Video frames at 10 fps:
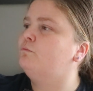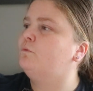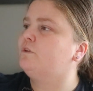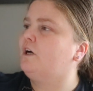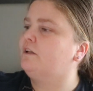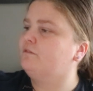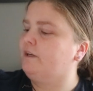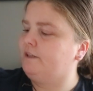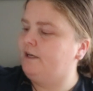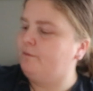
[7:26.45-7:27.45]
Well, not
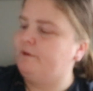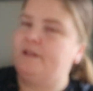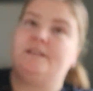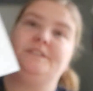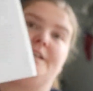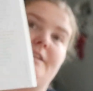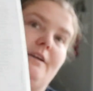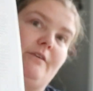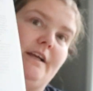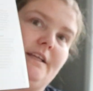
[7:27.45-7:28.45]
right there, but like say
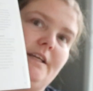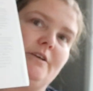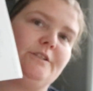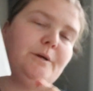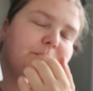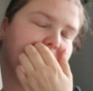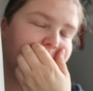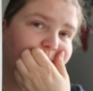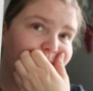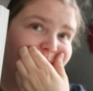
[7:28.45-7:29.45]
like right here or
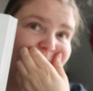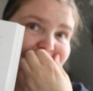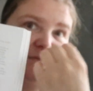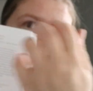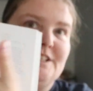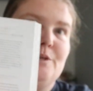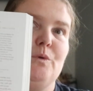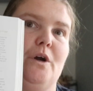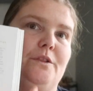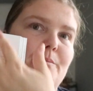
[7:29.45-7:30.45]
something, like
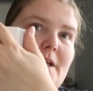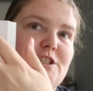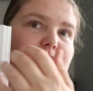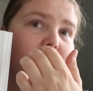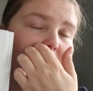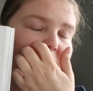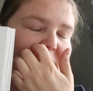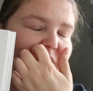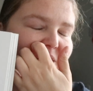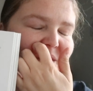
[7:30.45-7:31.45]
somewhere on the page here.